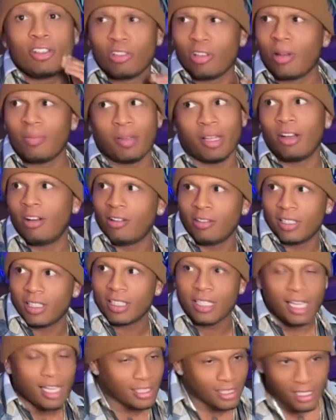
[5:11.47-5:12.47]
So I'm like, oh, this
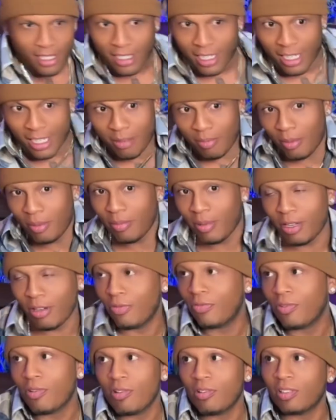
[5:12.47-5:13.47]
guy's not gonna hit me. But
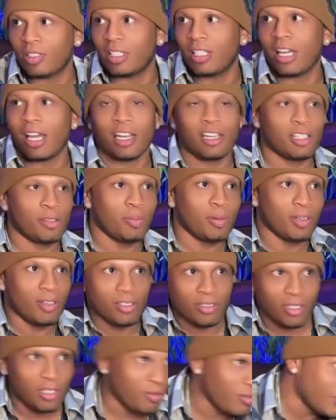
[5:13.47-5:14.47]
of course, he had
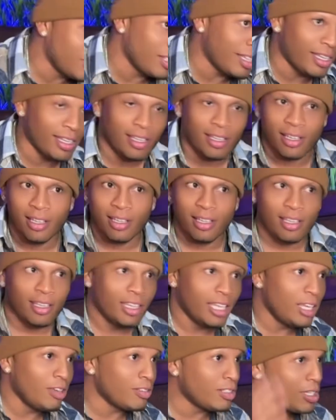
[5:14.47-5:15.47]
experience. So he was like,
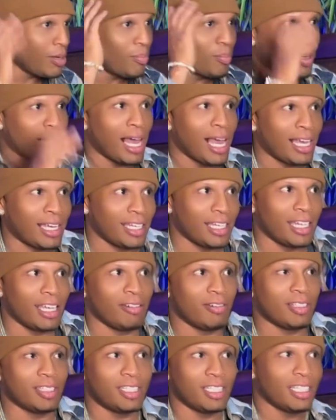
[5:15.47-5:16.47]
he was like black and
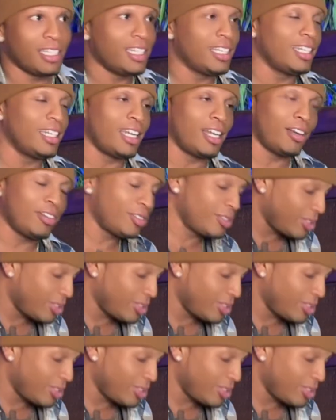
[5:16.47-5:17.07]
everything, and I was